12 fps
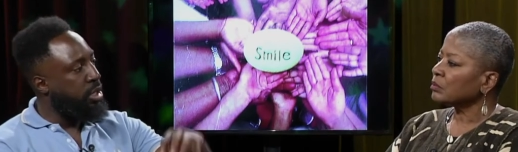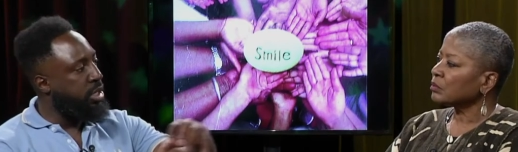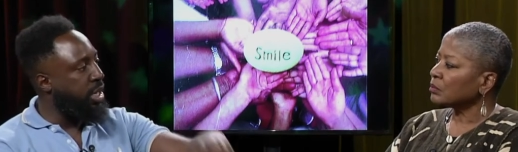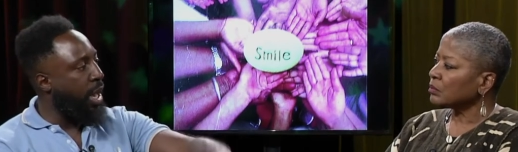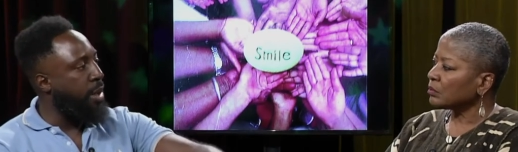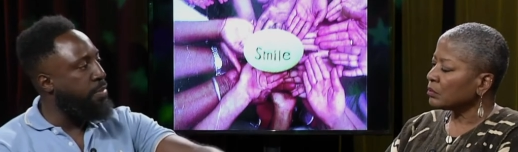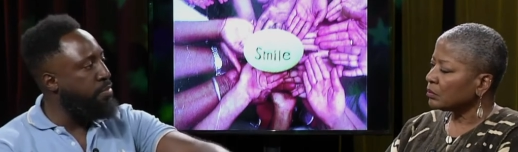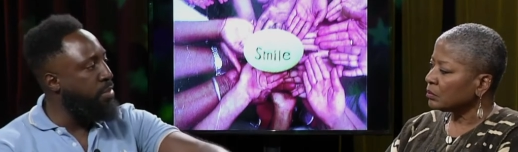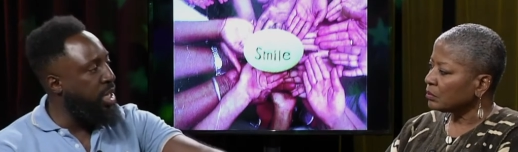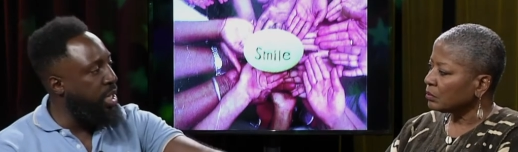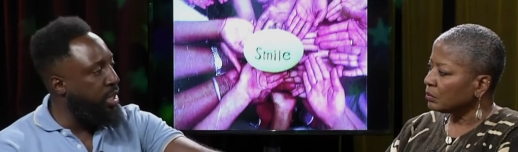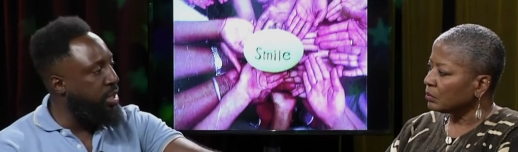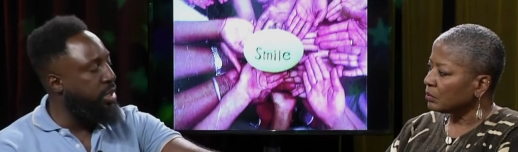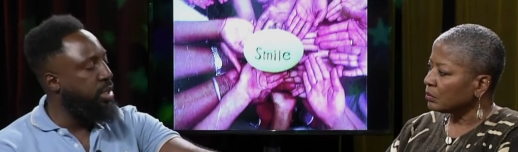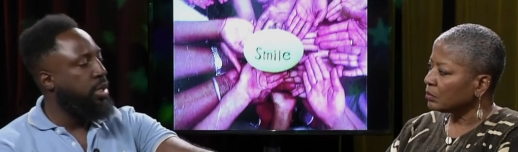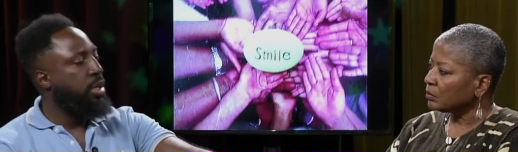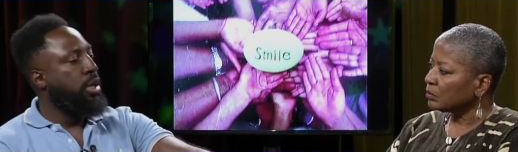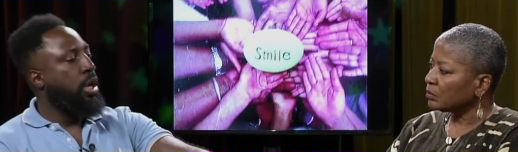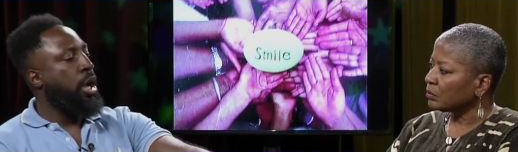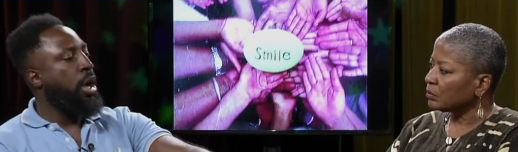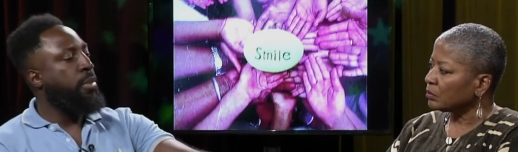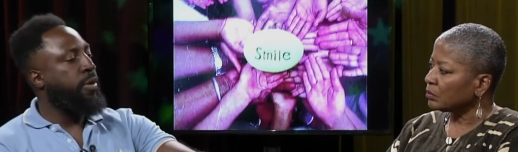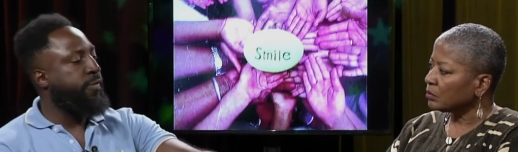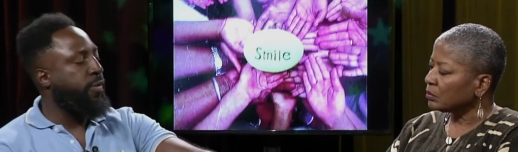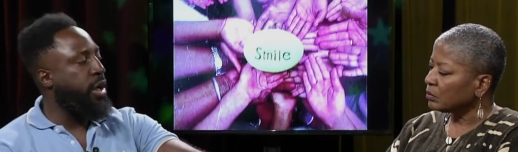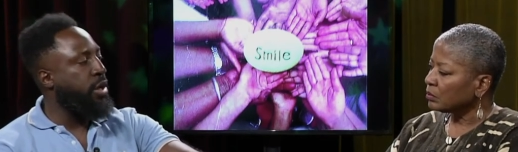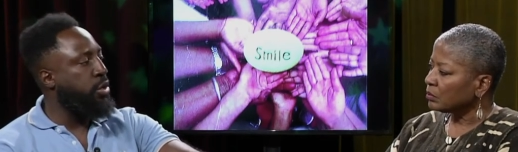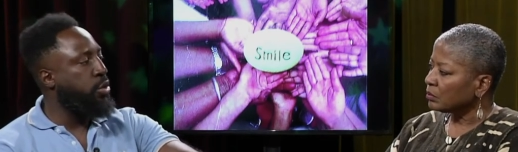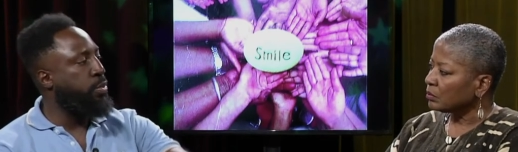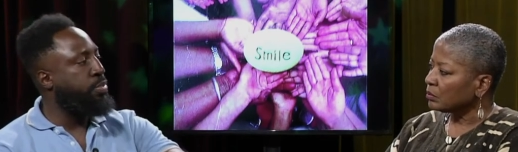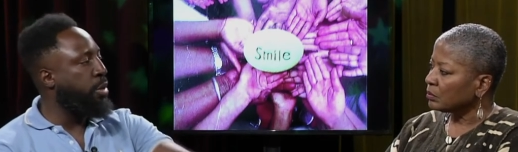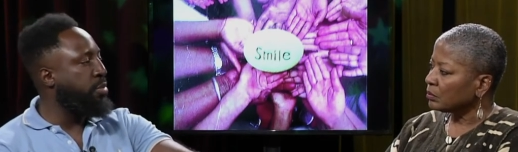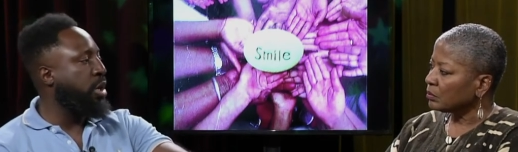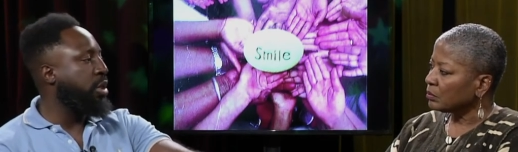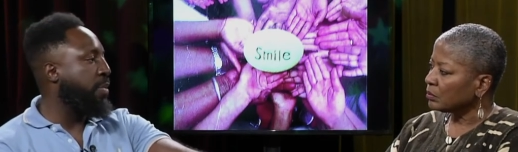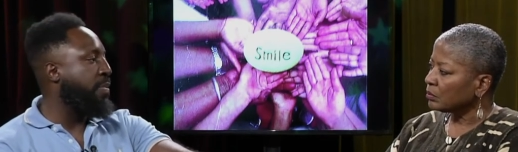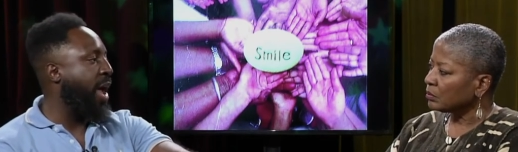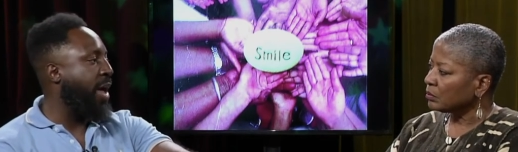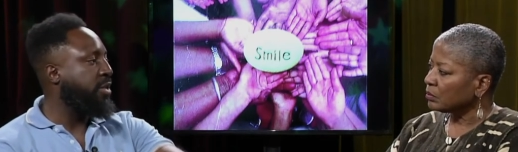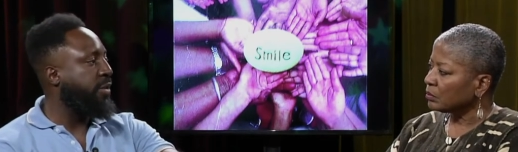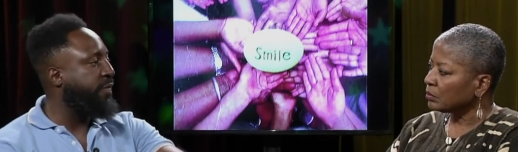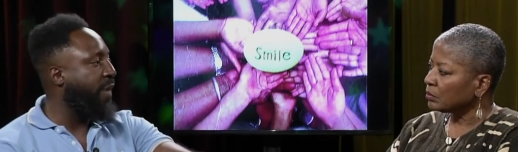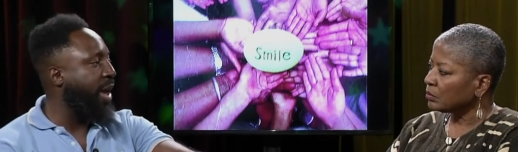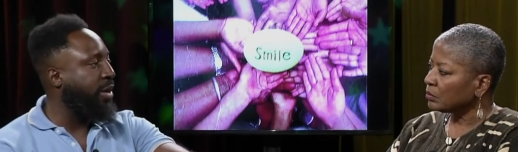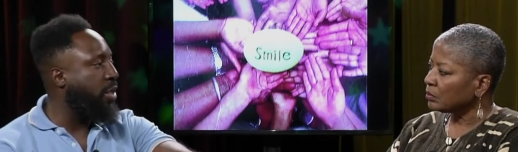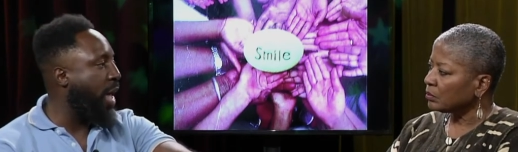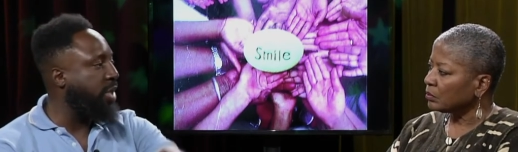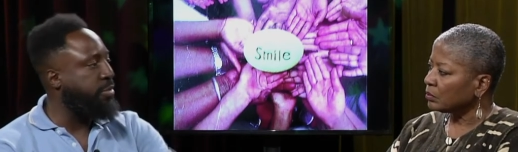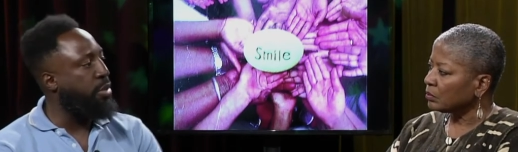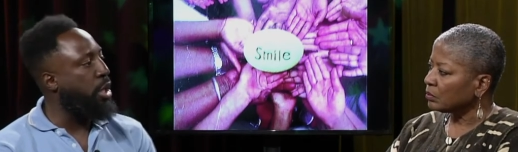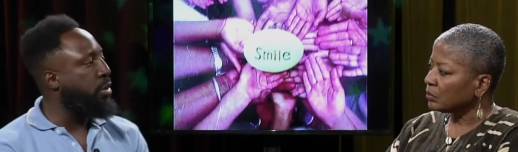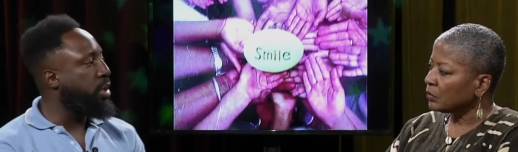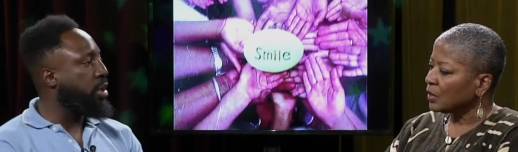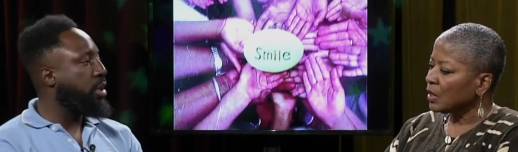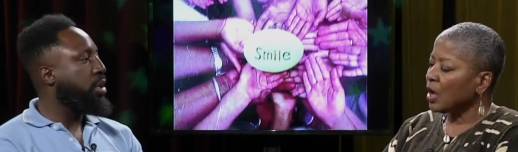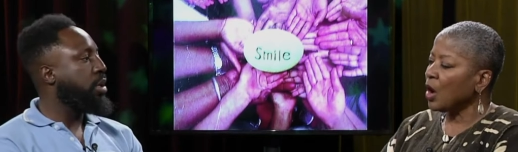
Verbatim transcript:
Speaker 1: did I meet um, a friend who put me on the path to fine glass blowing.